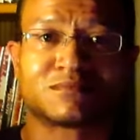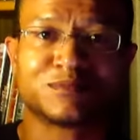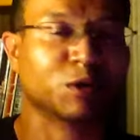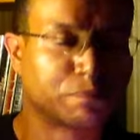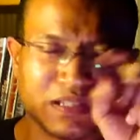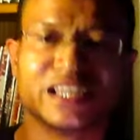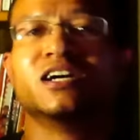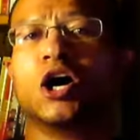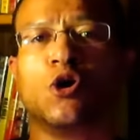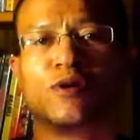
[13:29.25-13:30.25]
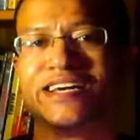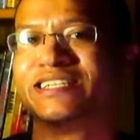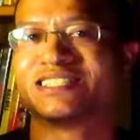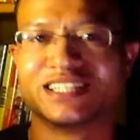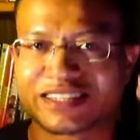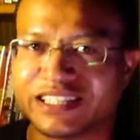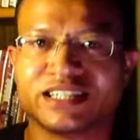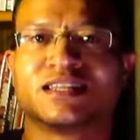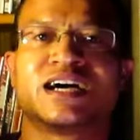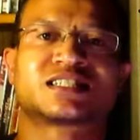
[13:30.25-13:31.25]
There were plenty of old heads in the
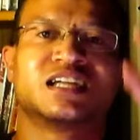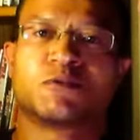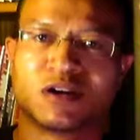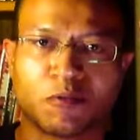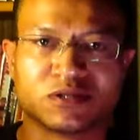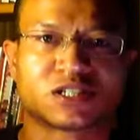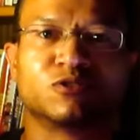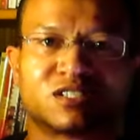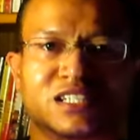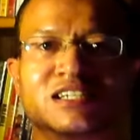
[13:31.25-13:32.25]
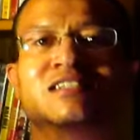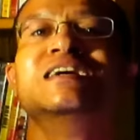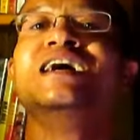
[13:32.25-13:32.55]
theater last night when I went to go see it,